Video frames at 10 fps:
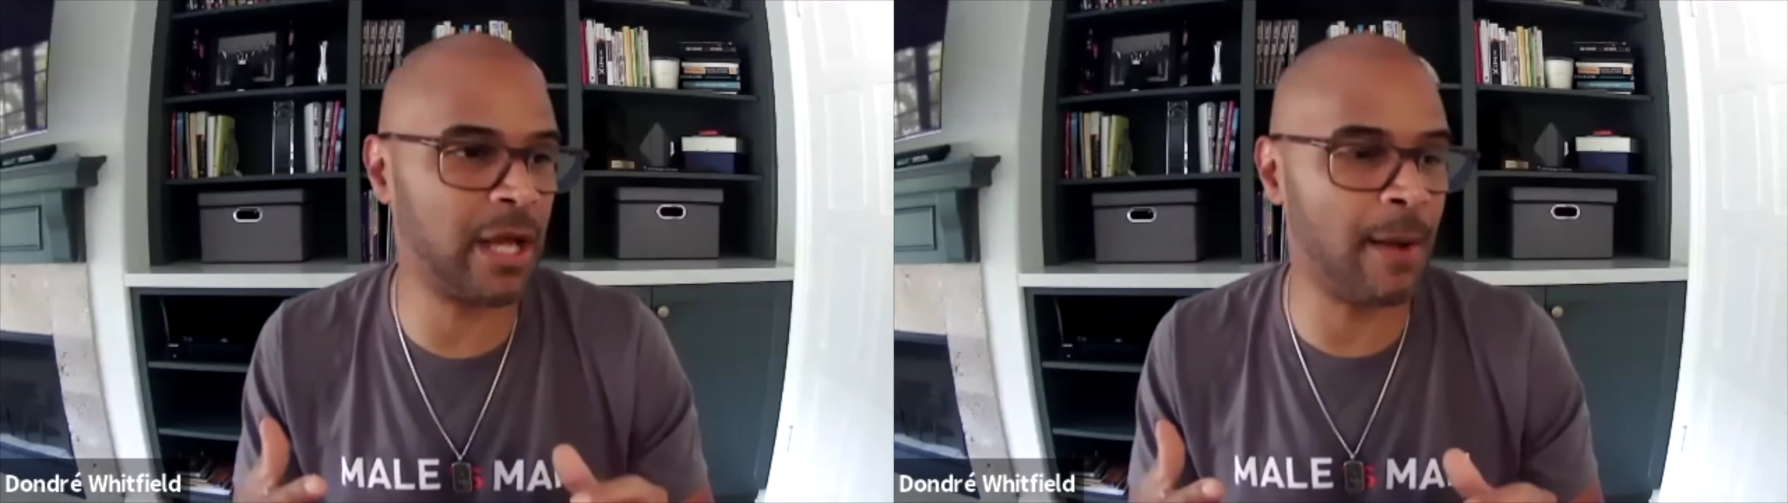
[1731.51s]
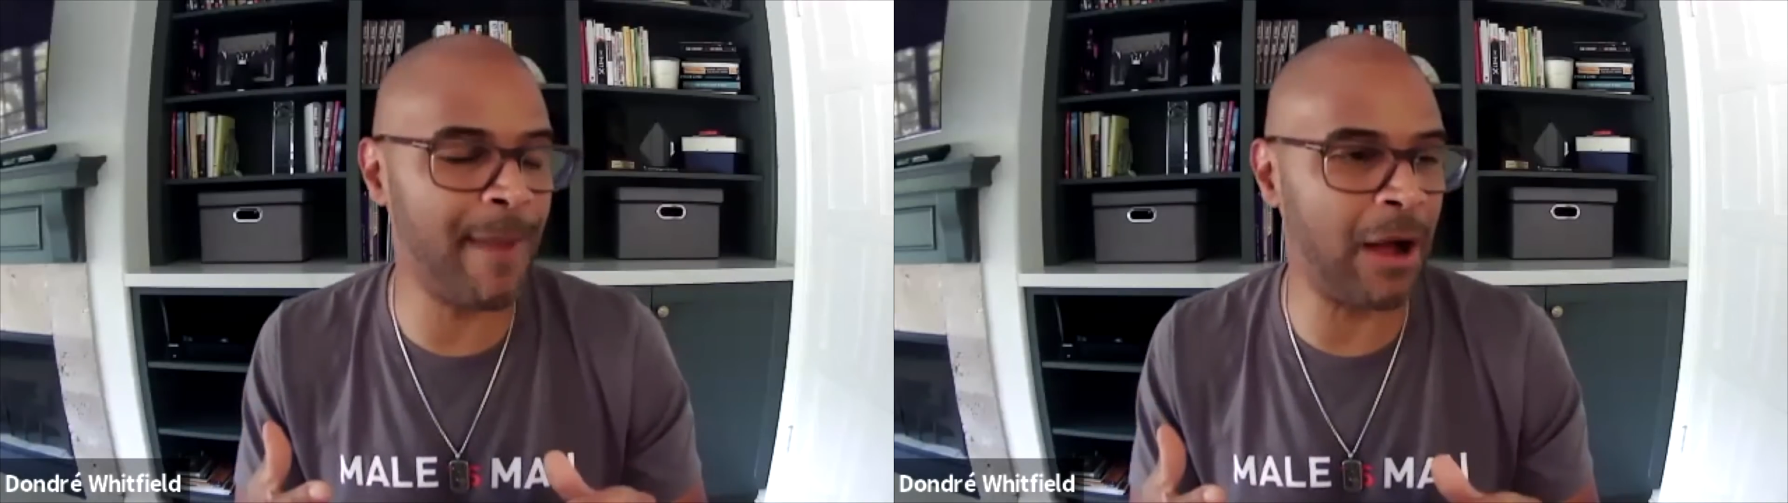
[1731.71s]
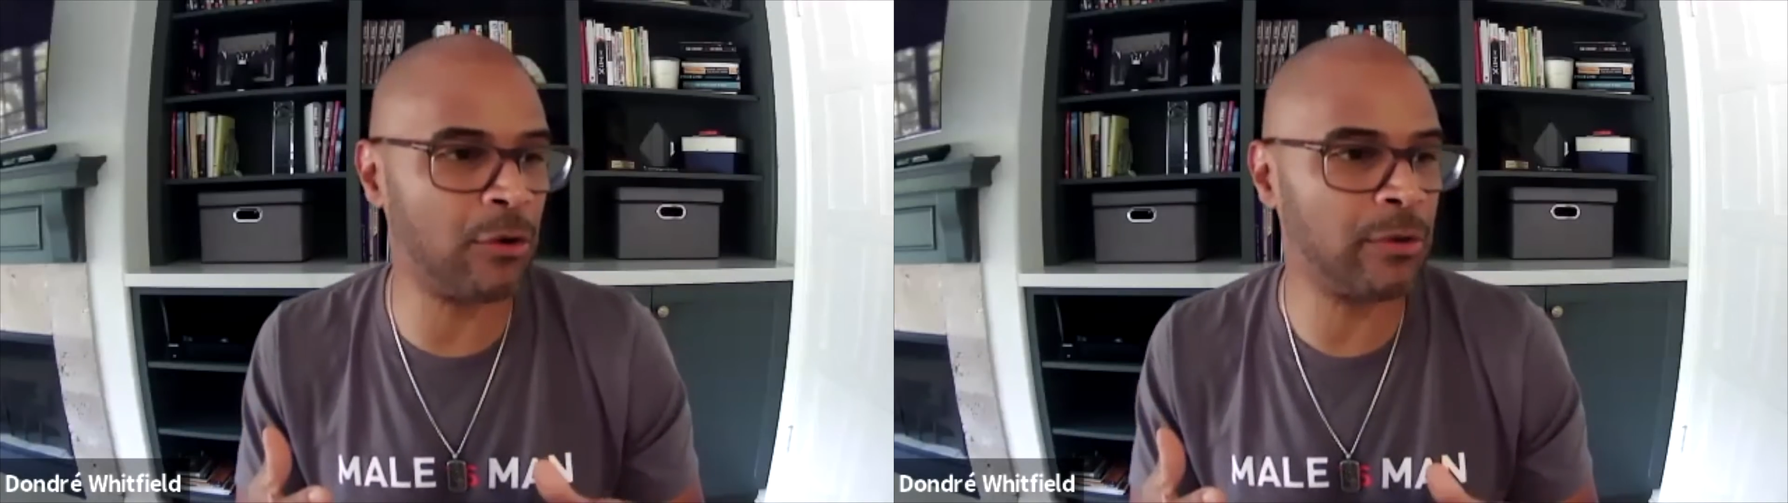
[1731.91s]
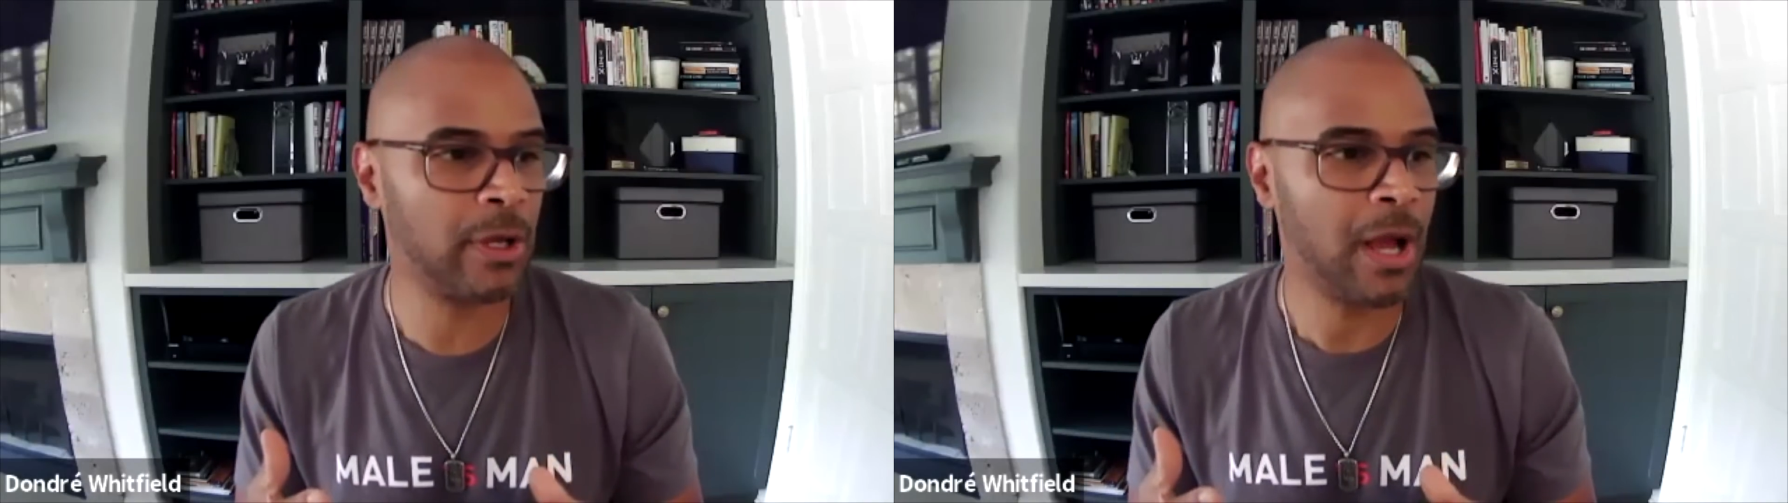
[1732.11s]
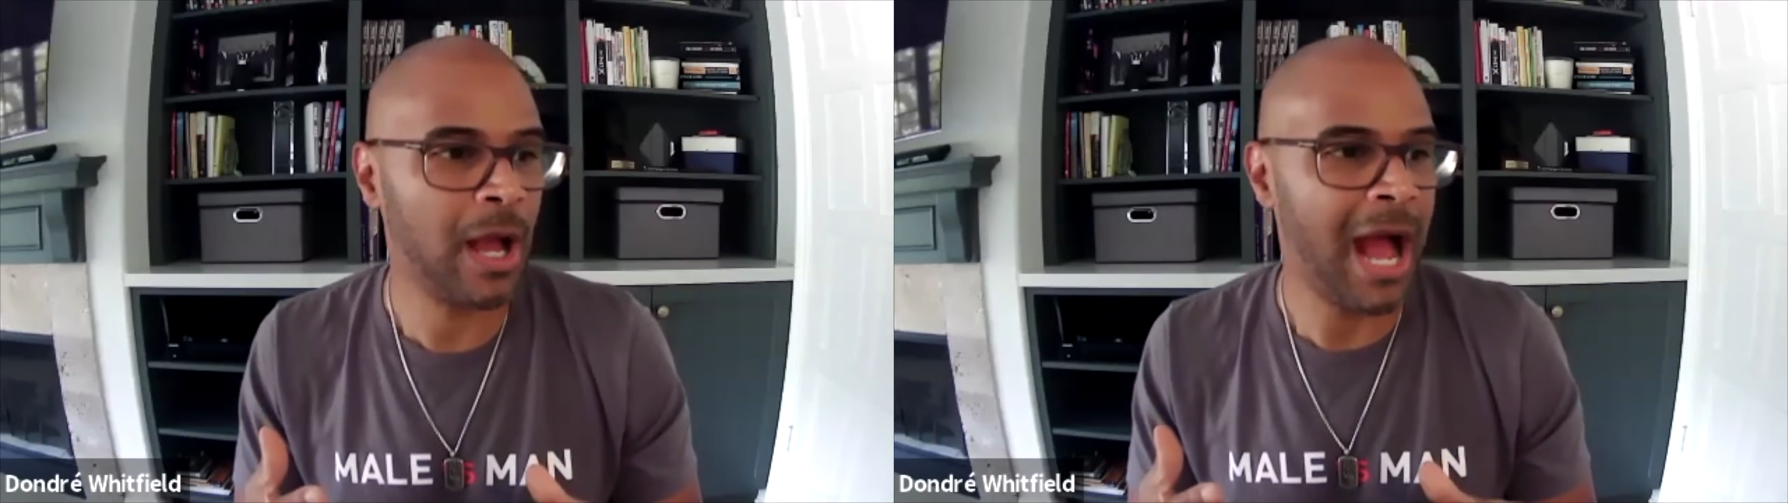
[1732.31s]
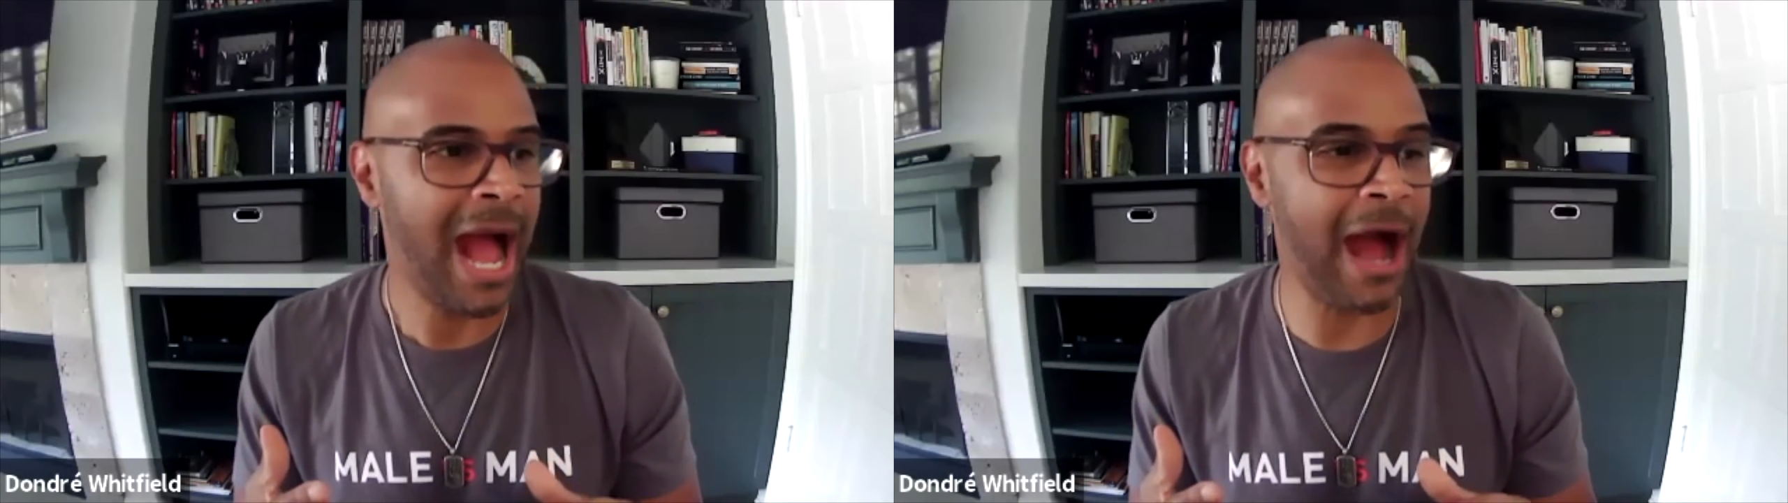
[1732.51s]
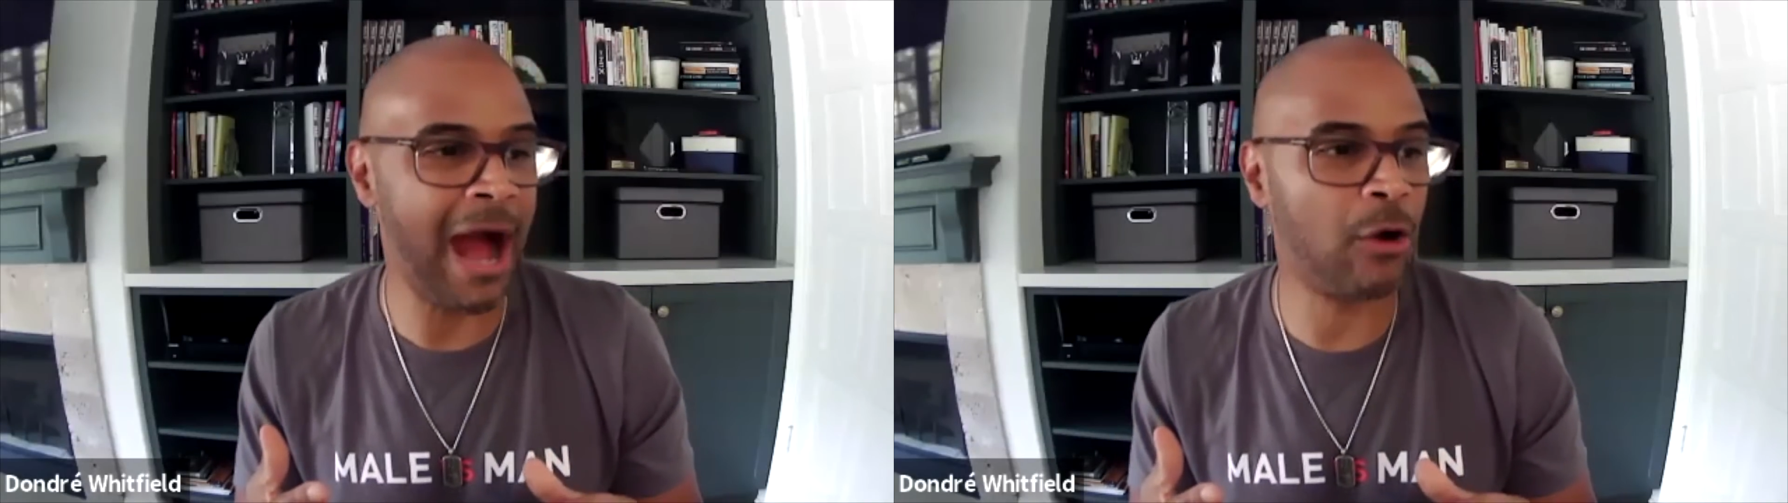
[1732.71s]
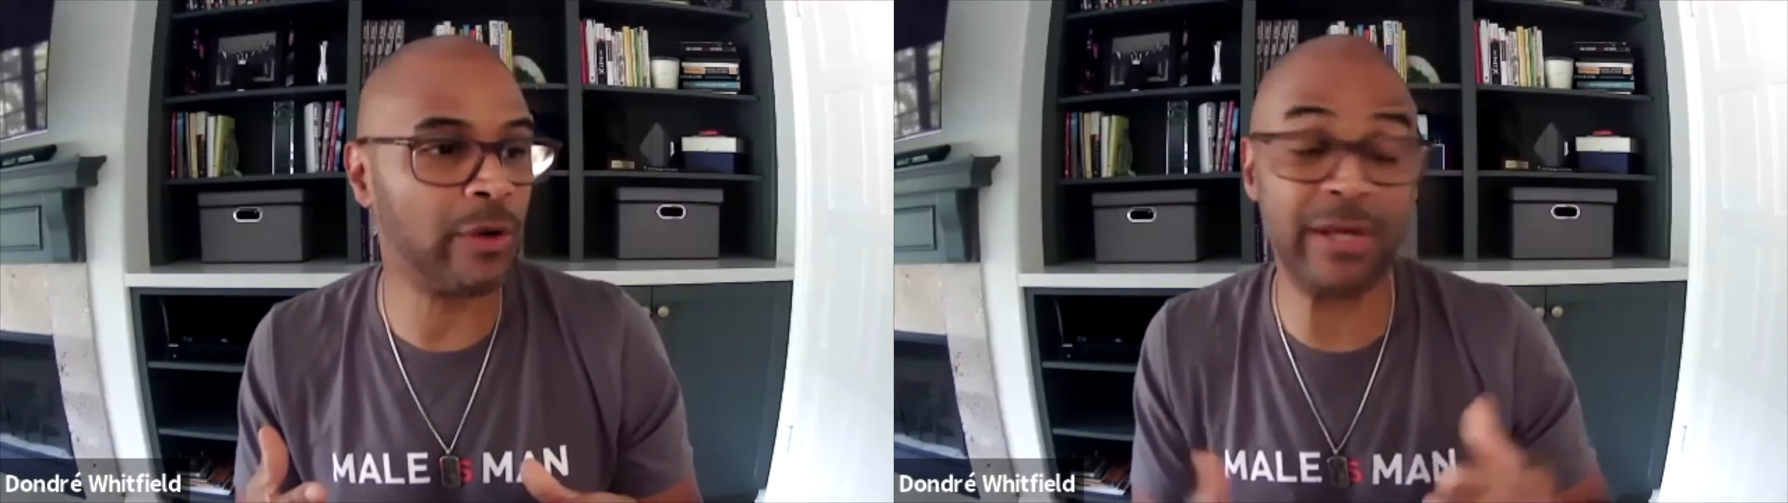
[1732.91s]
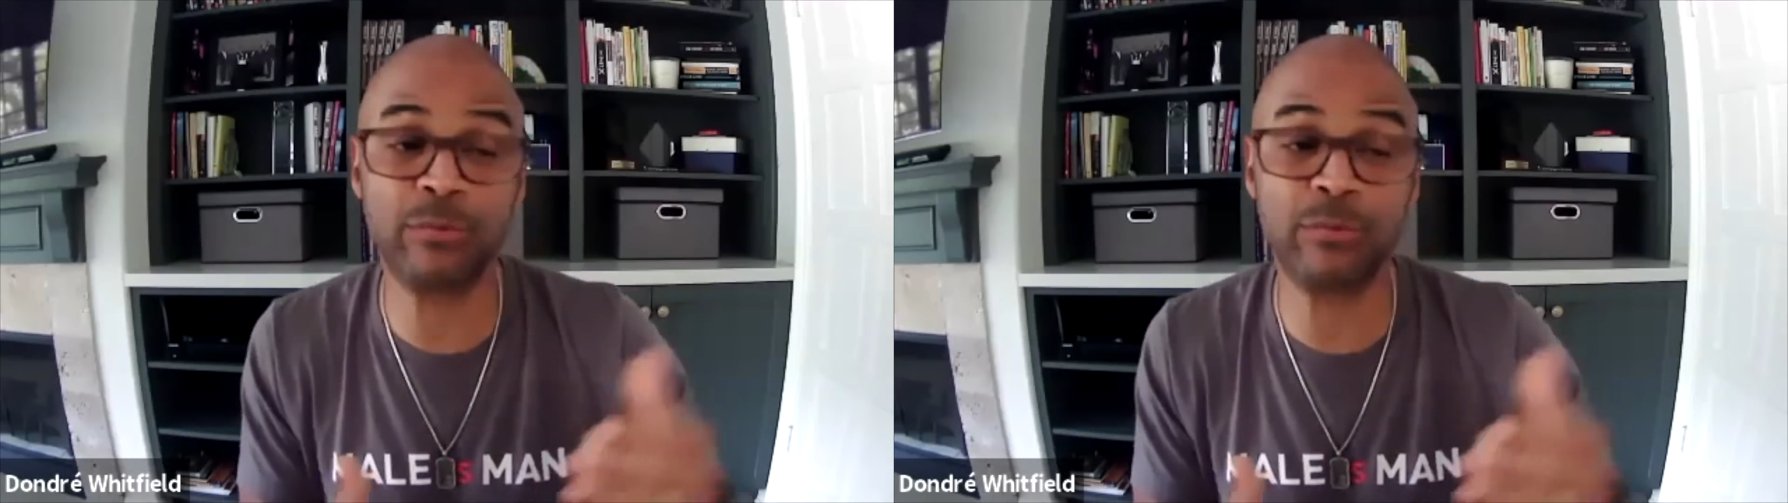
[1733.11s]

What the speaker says: about how he